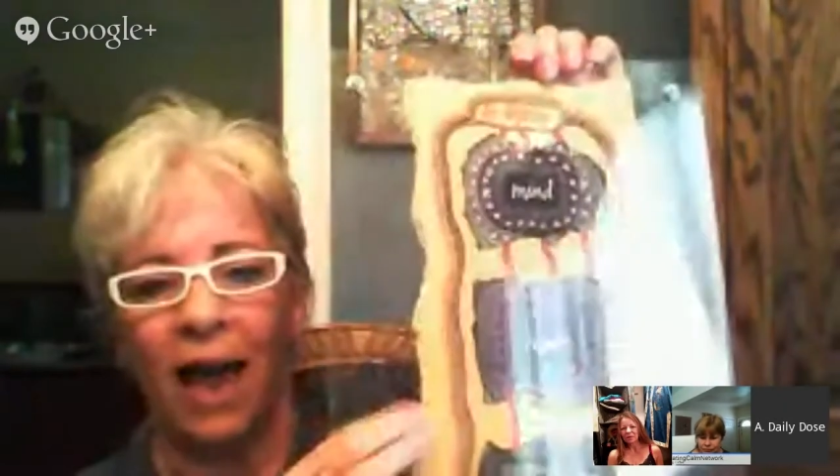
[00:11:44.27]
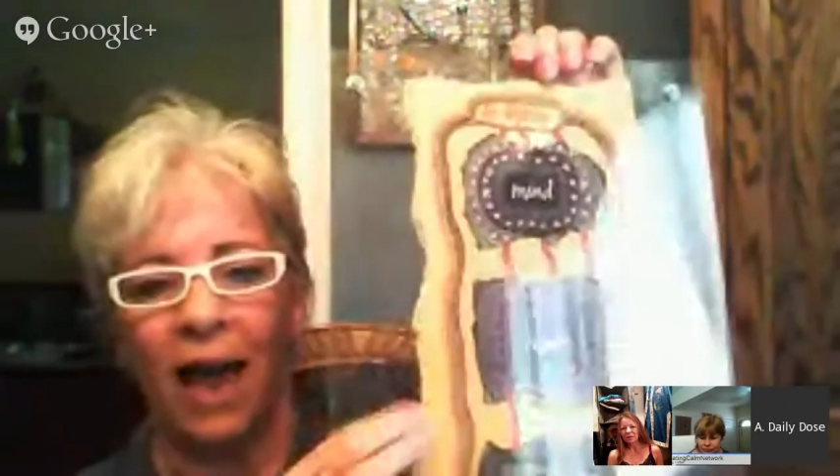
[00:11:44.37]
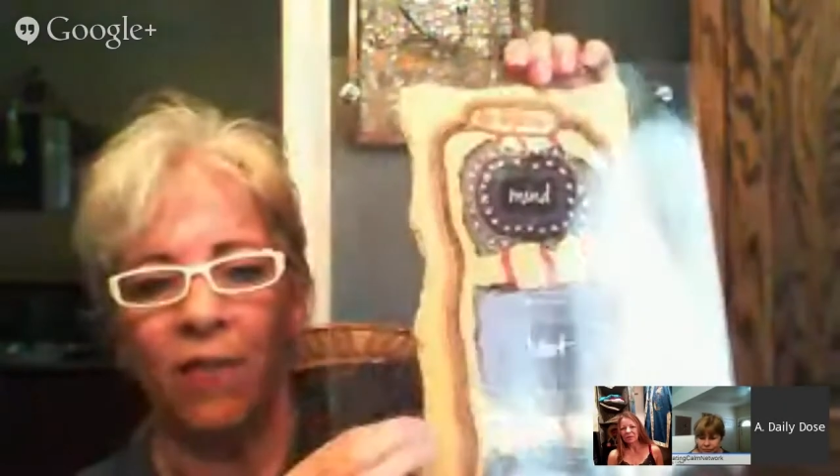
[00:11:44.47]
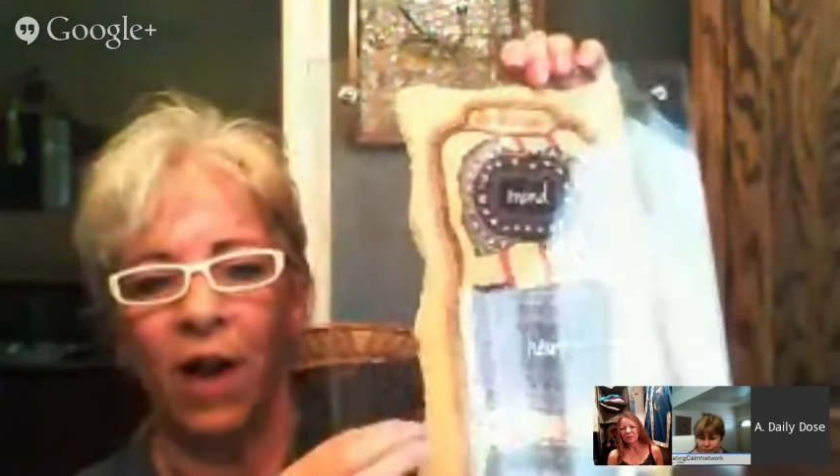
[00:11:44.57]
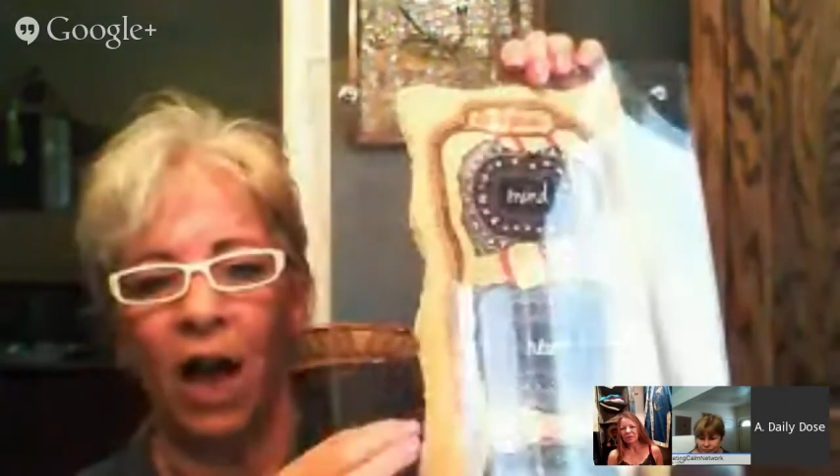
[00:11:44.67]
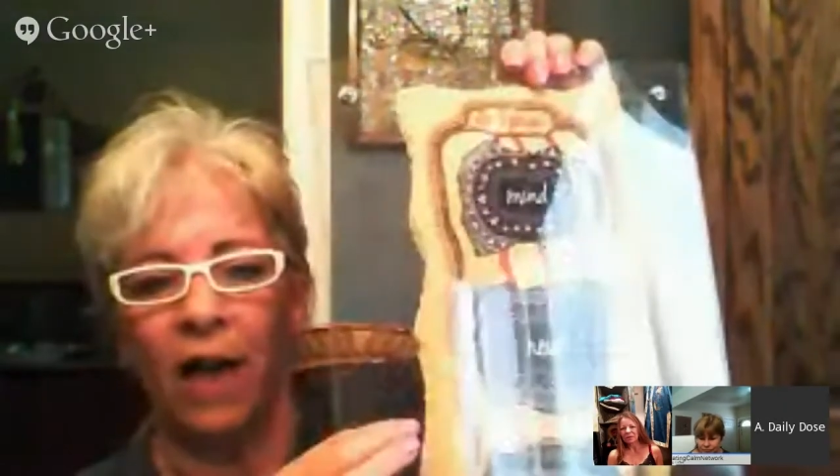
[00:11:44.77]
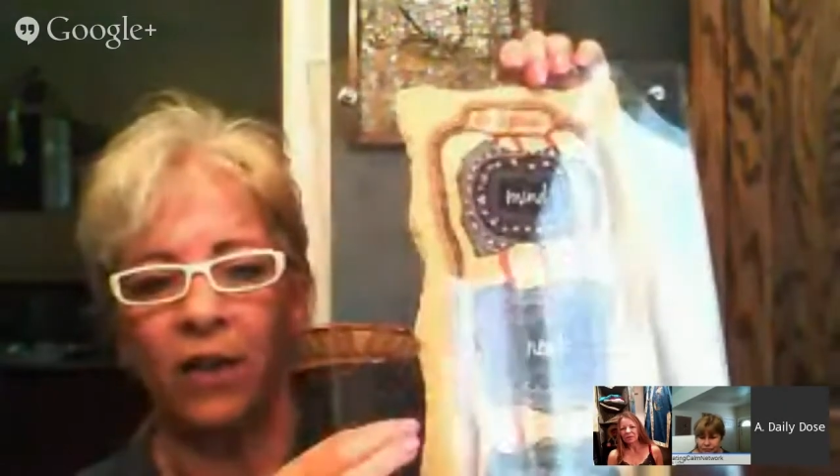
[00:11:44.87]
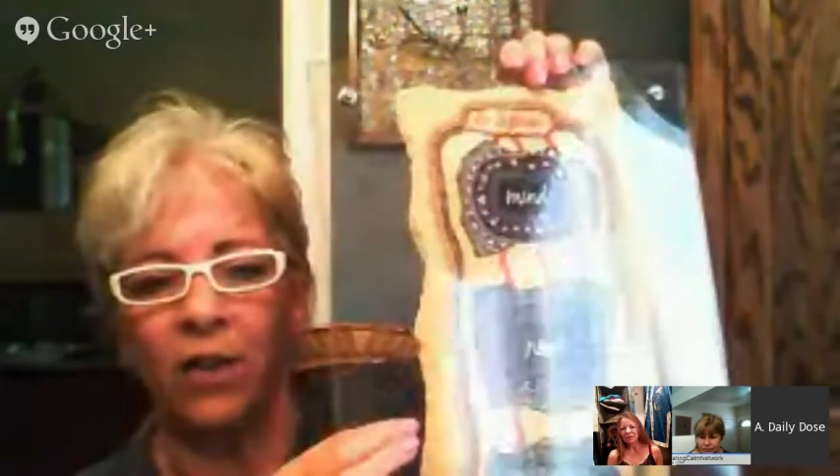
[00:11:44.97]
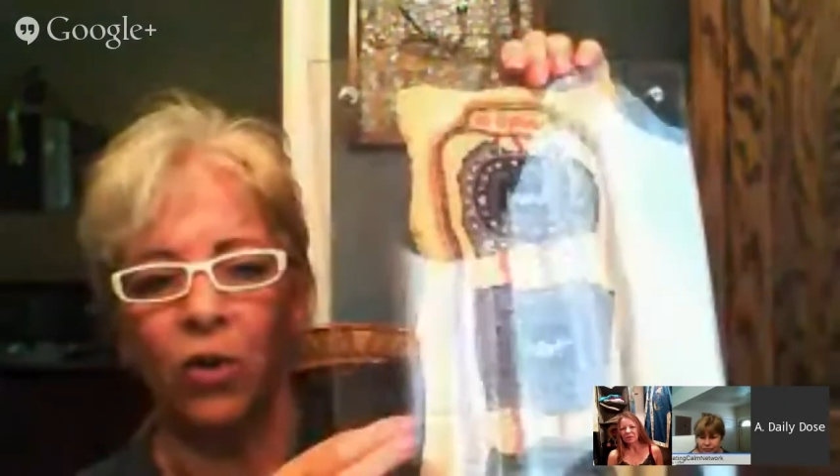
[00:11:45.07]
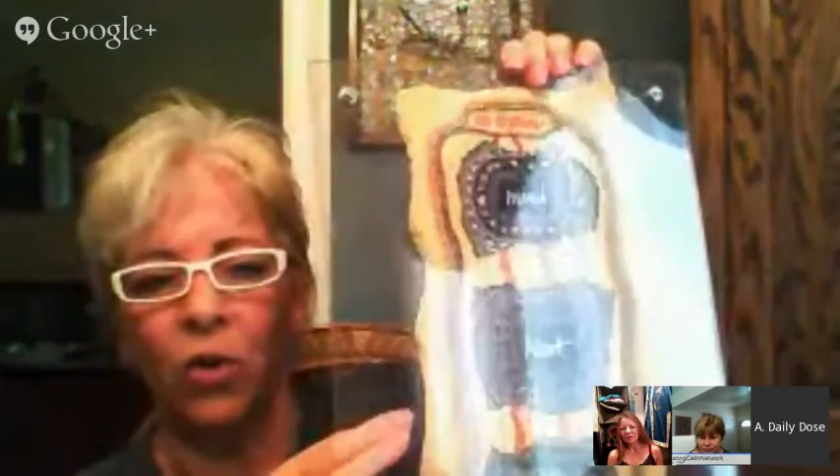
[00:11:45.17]
have in
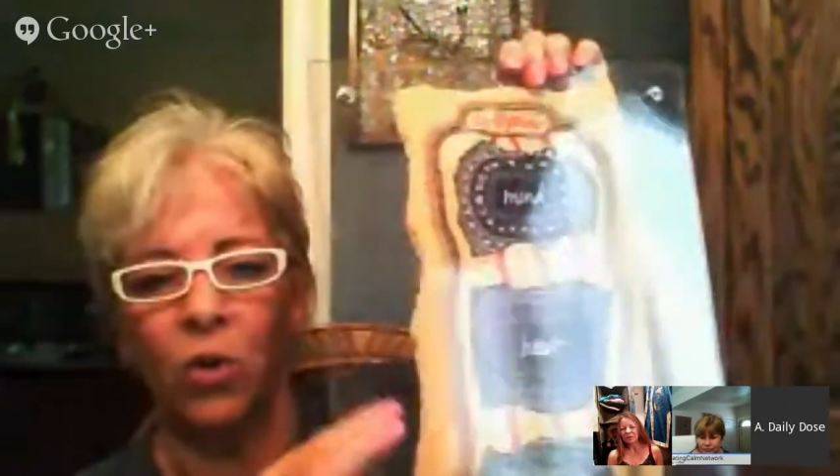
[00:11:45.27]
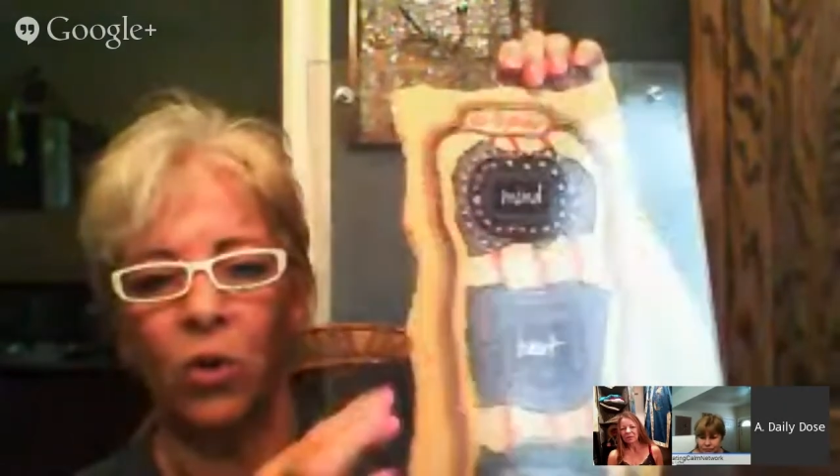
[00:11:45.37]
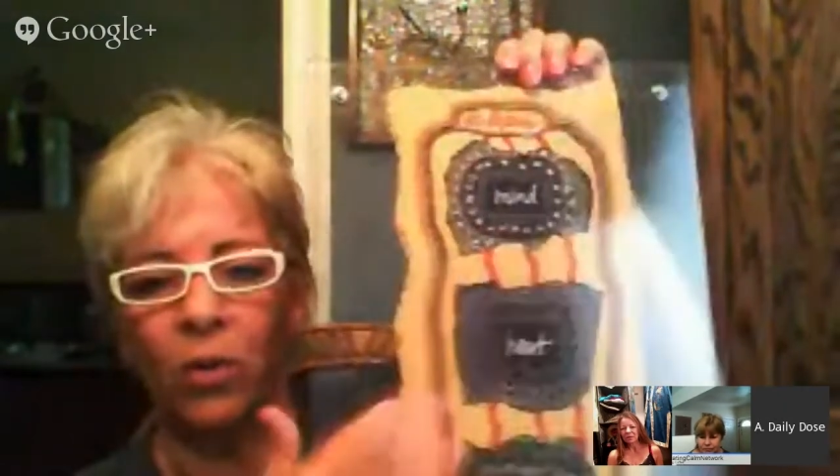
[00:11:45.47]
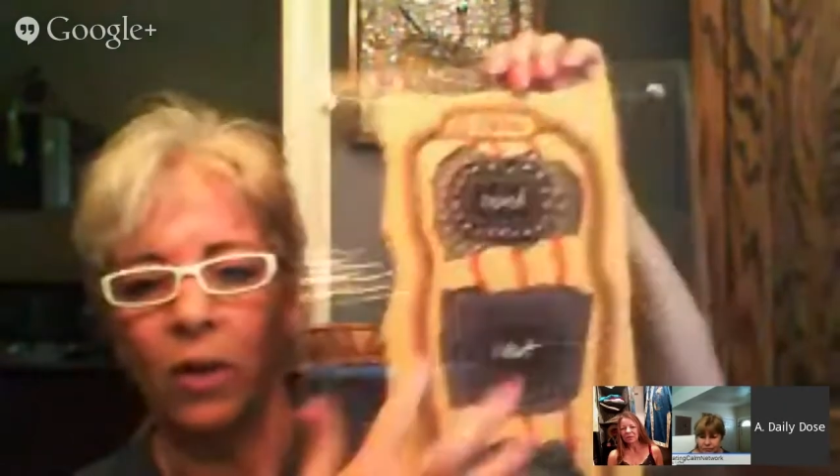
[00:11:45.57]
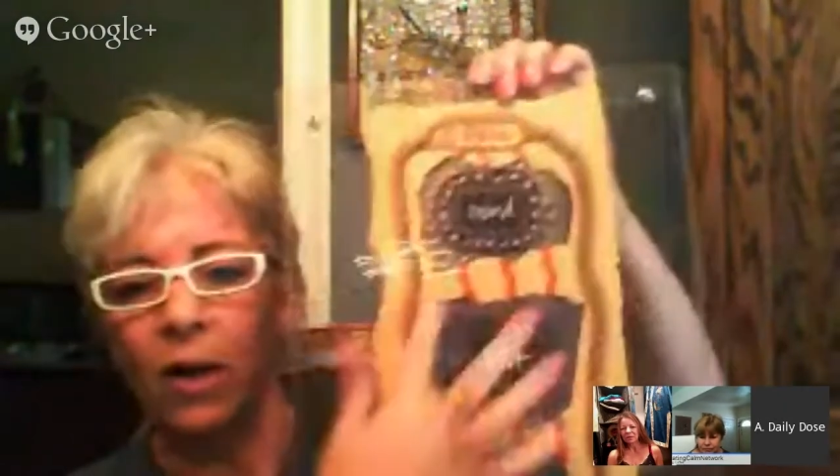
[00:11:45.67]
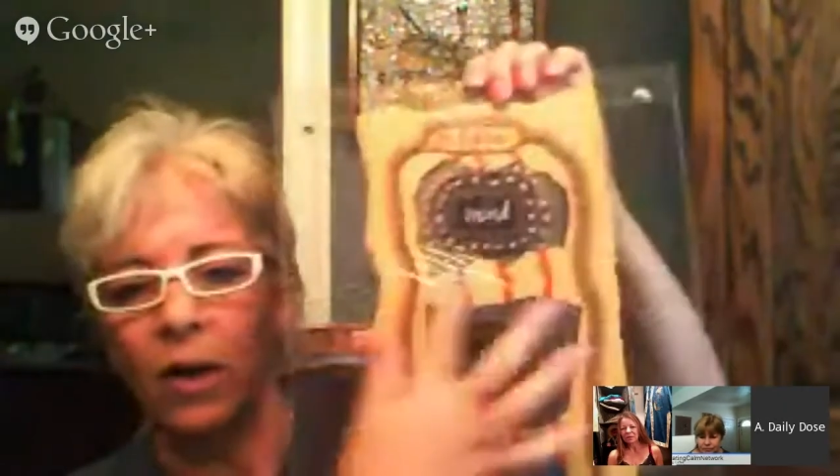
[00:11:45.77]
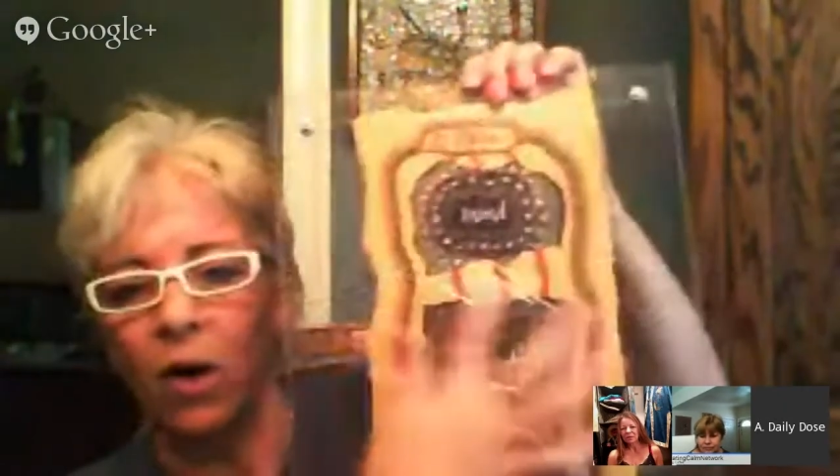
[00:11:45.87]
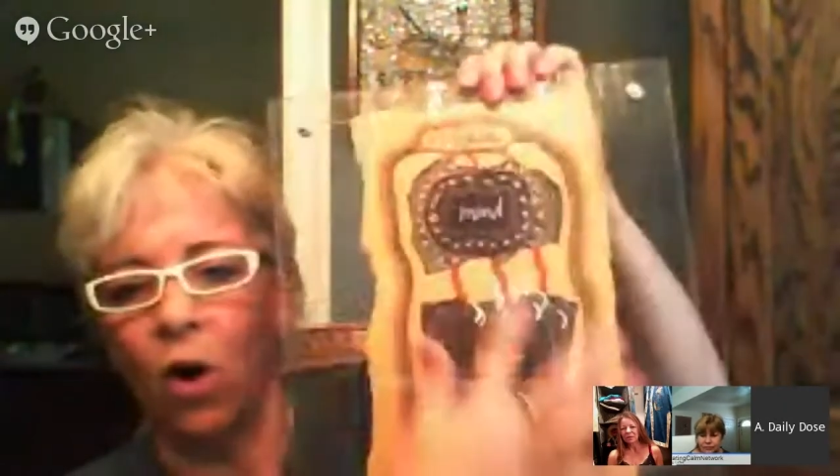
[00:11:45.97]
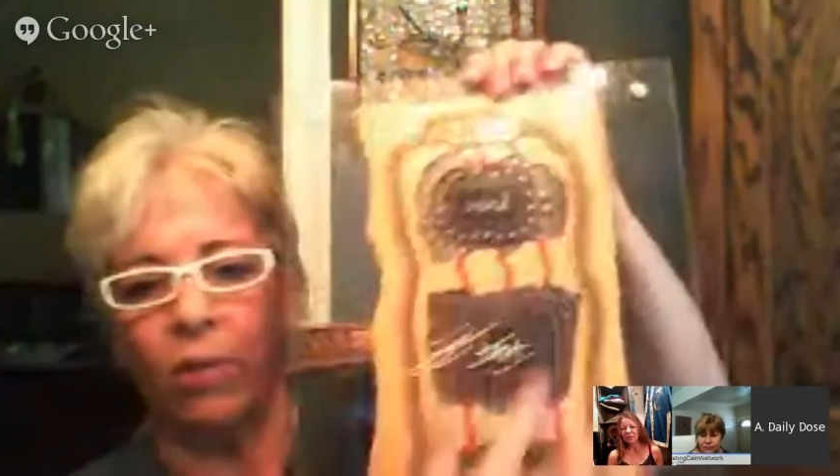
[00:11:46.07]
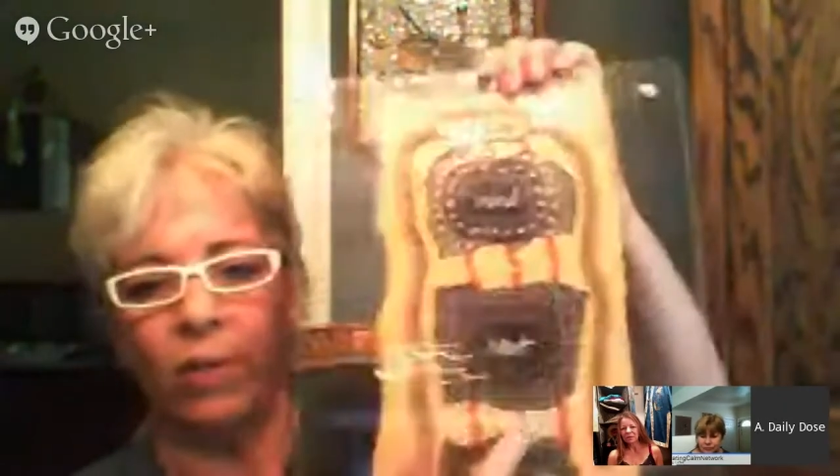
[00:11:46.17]
high school,
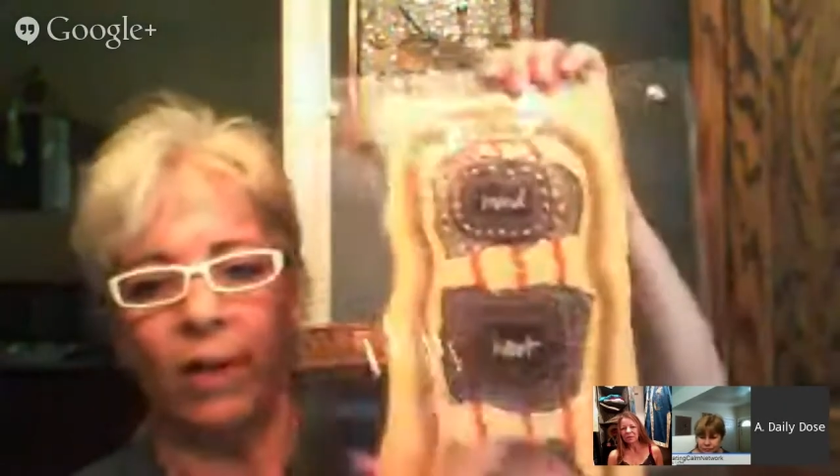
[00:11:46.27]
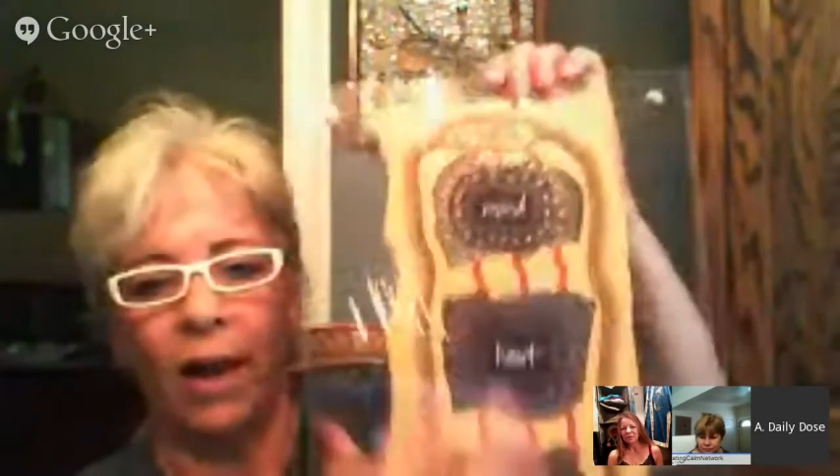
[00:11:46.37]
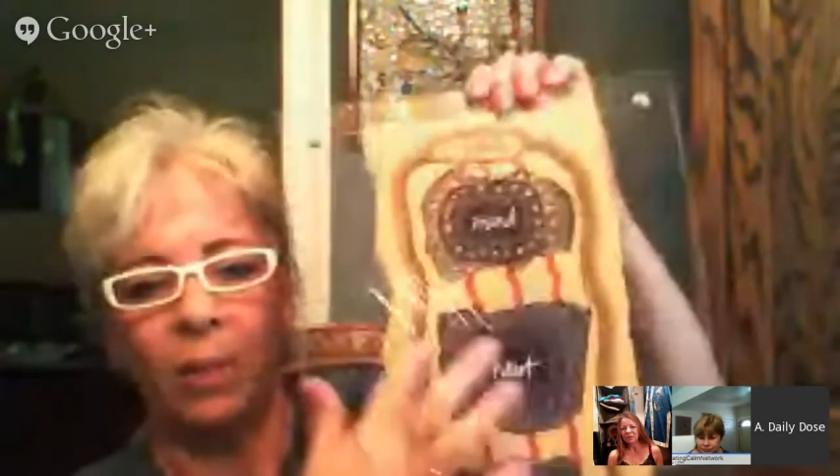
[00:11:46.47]
or